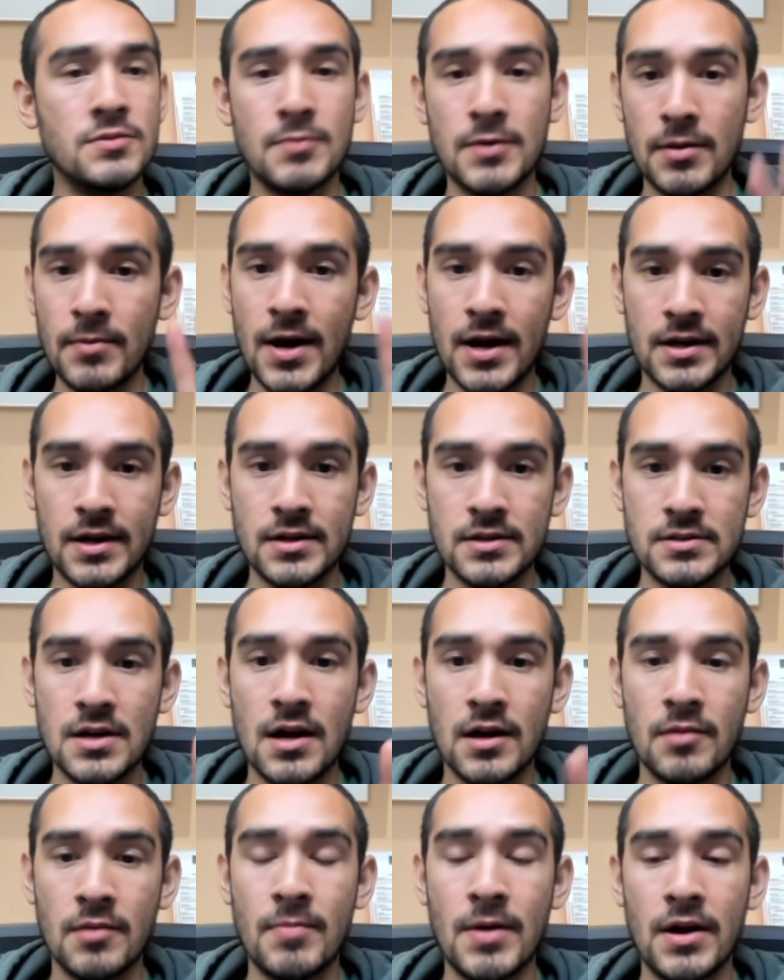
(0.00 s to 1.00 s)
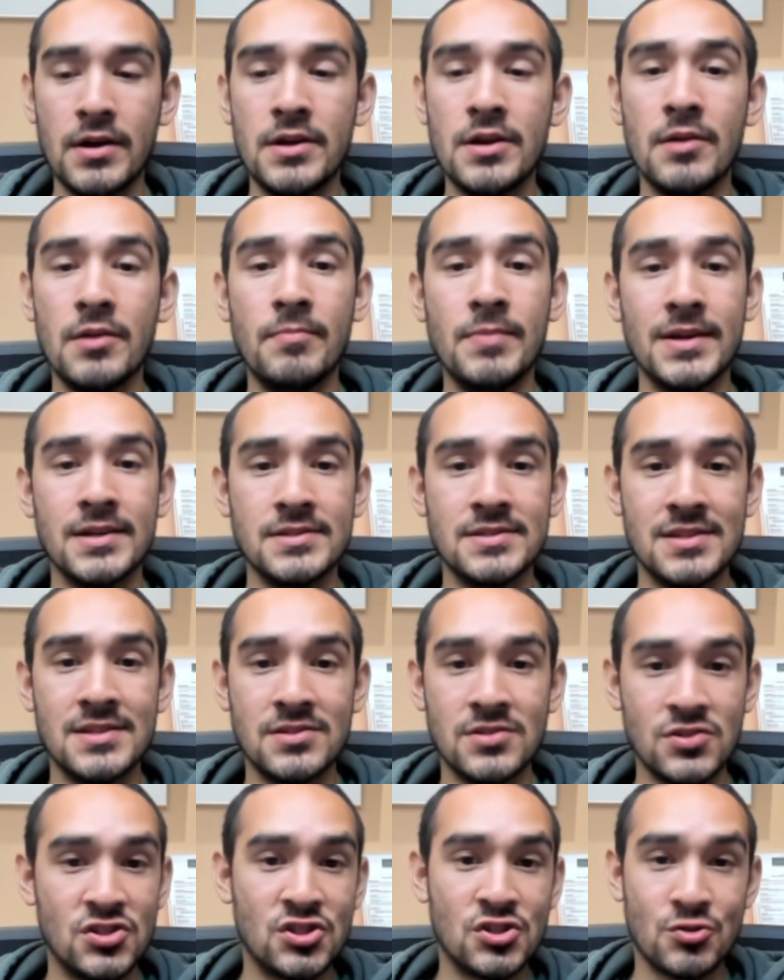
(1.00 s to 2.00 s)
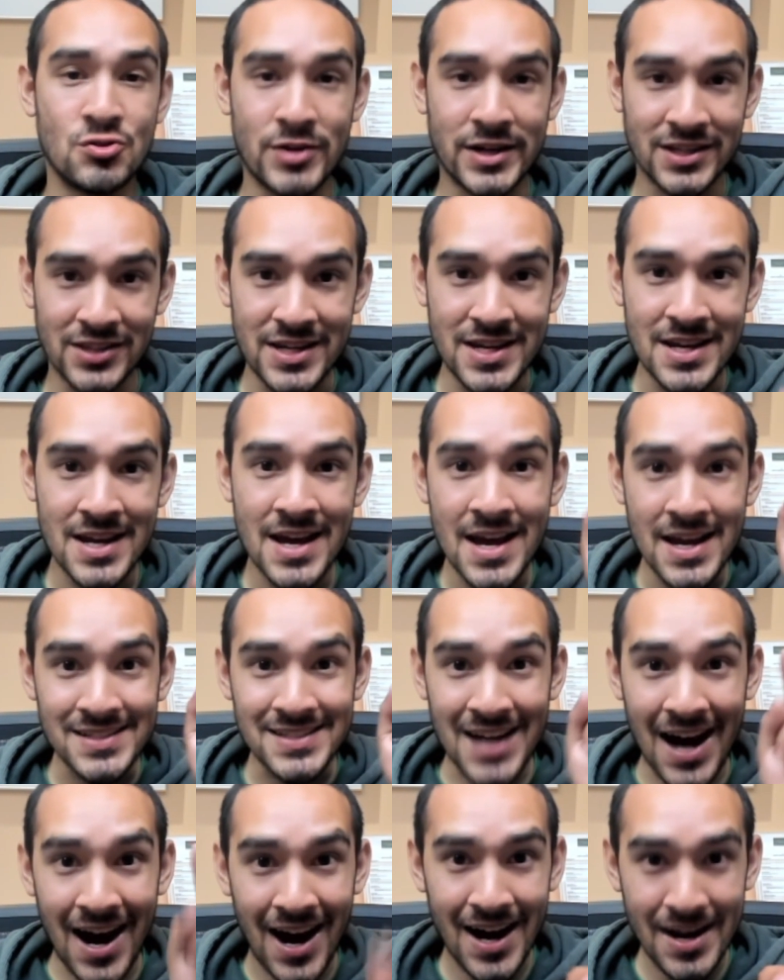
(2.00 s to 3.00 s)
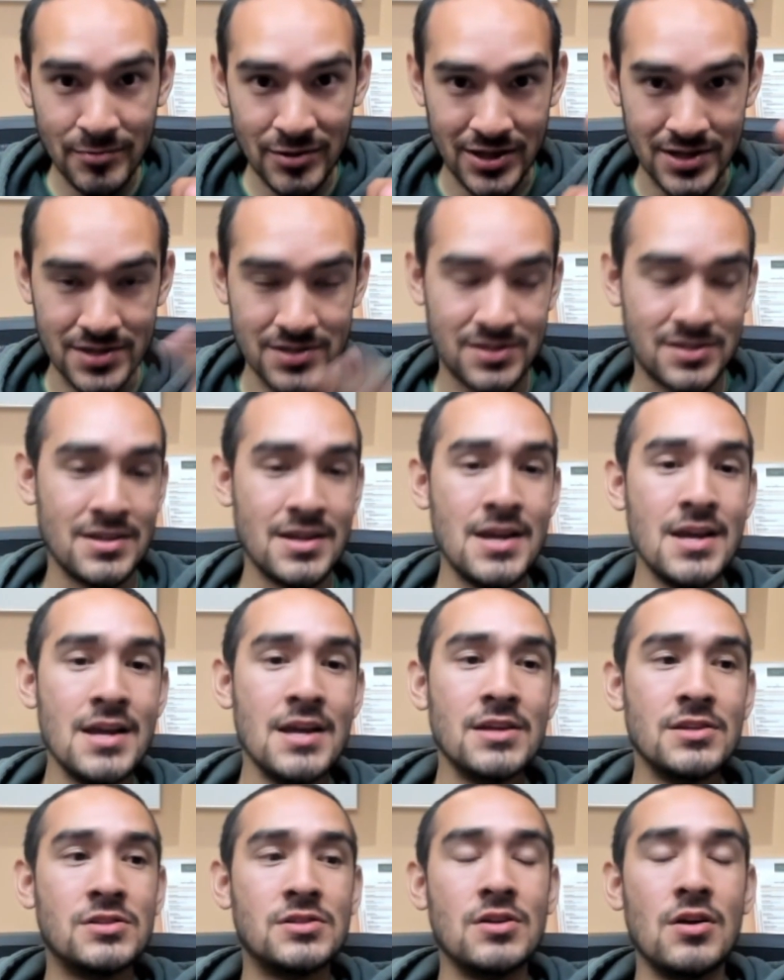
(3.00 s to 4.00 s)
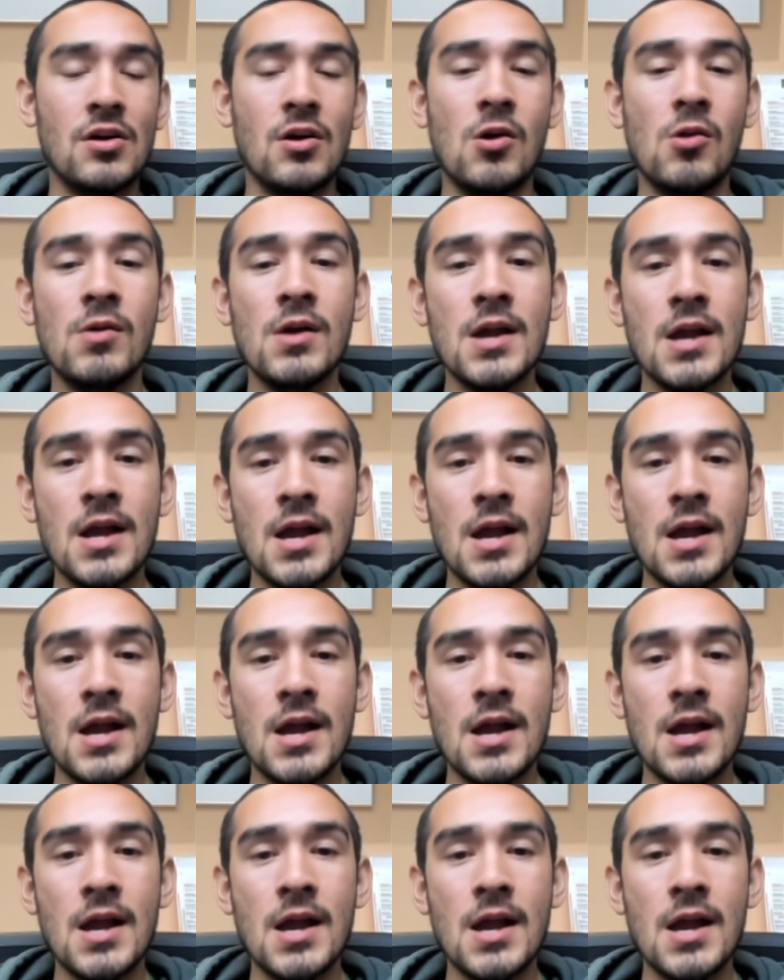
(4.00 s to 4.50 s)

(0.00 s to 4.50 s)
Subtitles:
but I'm not going to talk about it here because this is strictly timeless. So.